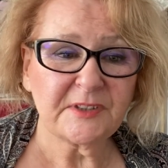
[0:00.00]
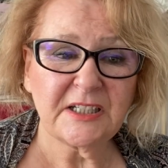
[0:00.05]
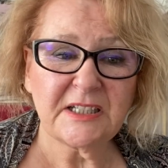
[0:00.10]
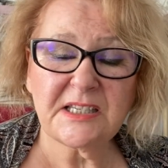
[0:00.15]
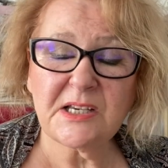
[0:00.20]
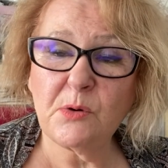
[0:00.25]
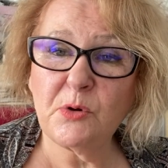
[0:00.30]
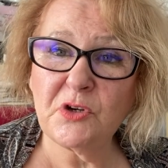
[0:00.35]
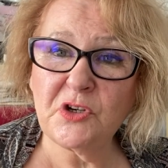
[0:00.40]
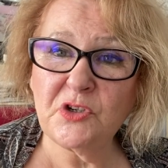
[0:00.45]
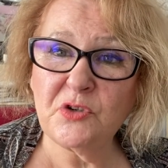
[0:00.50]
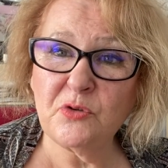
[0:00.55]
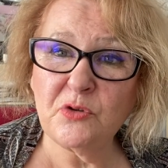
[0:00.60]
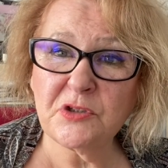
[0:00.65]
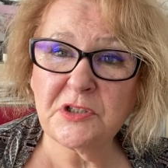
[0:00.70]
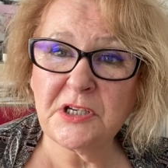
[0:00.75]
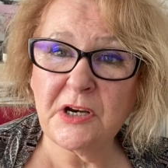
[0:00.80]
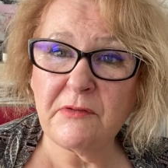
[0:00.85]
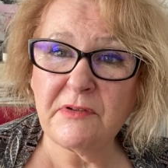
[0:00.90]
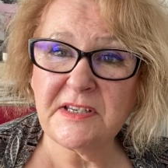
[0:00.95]
So on an
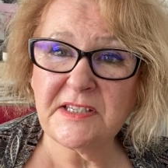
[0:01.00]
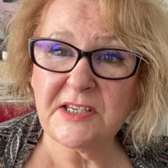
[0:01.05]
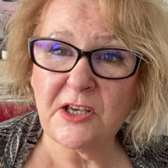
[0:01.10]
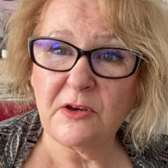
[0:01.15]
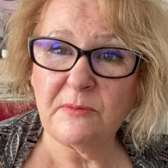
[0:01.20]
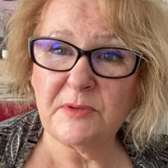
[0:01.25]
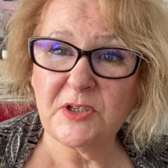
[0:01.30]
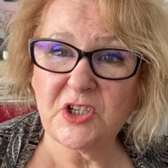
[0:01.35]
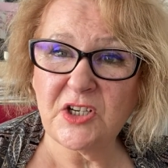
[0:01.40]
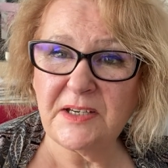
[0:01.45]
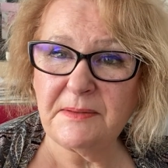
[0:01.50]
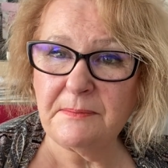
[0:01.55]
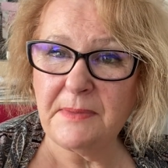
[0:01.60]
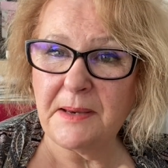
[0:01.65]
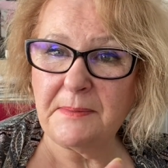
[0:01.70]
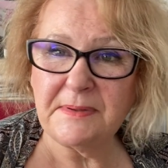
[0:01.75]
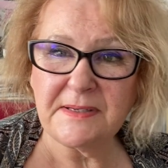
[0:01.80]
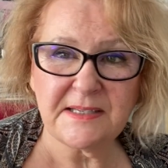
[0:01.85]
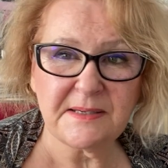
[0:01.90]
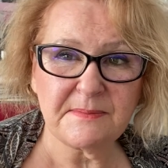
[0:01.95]
ordinary sewing machine,
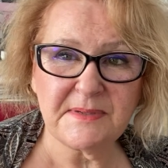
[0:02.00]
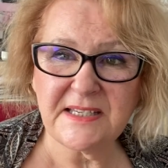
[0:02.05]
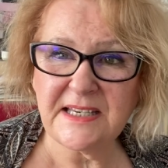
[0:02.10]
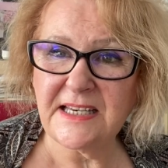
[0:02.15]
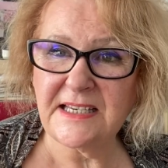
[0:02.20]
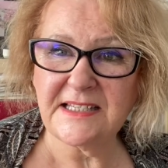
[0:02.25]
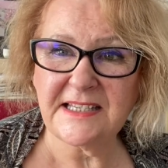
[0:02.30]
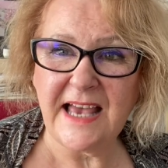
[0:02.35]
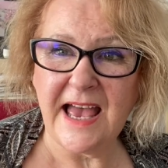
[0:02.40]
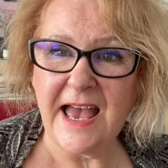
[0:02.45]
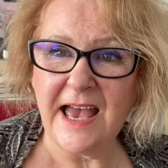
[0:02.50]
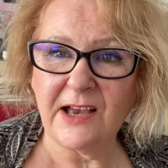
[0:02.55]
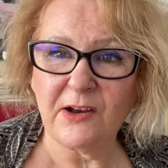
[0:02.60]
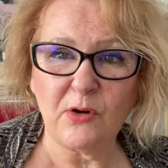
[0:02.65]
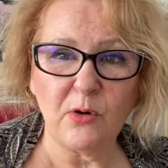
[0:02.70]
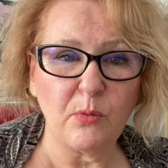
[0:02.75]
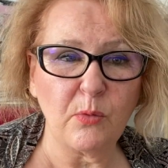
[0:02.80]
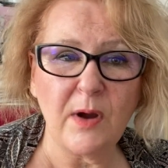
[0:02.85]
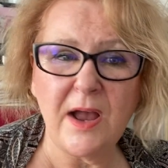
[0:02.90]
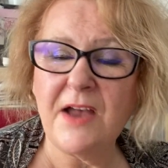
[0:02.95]
maybe some zigzag
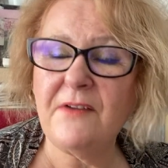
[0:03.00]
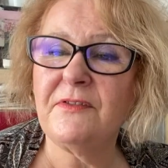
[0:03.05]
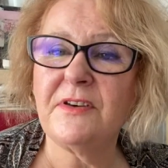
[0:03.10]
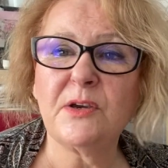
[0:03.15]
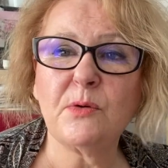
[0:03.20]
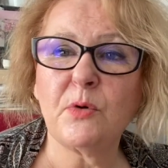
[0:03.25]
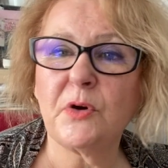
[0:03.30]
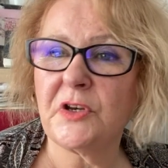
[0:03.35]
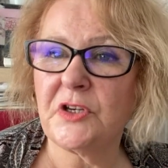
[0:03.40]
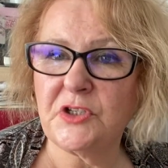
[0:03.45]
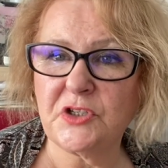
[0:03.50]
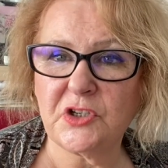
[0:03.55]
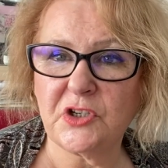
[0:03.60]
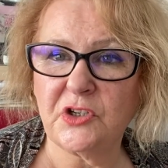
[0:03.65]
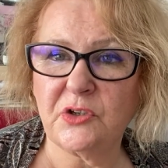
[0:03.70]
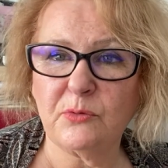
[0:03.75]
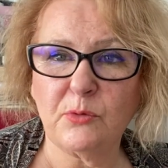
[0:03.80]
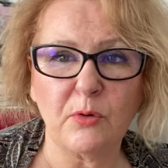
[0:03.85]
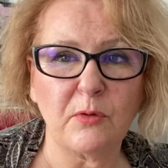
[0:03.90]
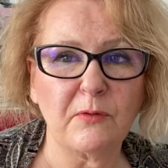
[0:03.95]
or whatever you want to
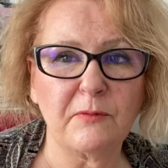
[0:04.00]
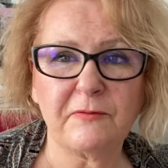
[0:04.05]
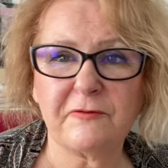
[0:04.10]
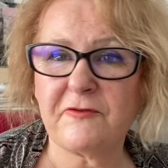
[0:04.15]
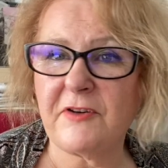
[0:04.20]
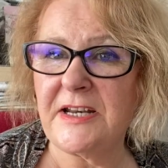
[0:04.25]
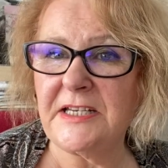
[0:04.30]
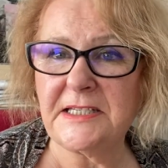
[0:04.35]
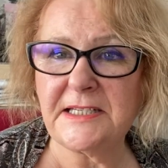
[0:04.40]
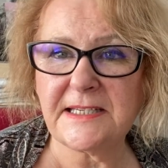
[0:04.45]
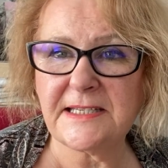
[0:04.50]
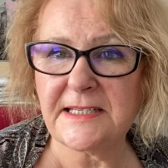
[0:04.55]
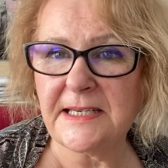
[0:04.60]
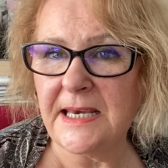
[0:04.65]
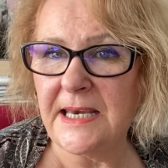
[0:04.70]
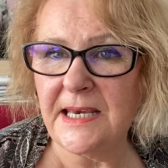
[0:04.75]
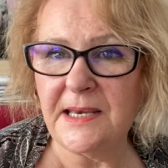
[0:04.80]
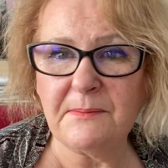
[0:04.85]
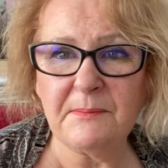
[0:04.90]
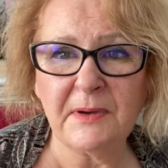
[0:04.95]
do, or French
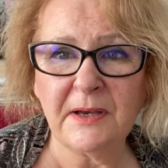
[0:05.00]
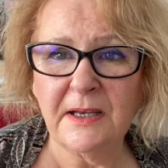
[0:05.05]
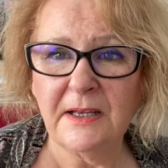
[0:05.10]
seam,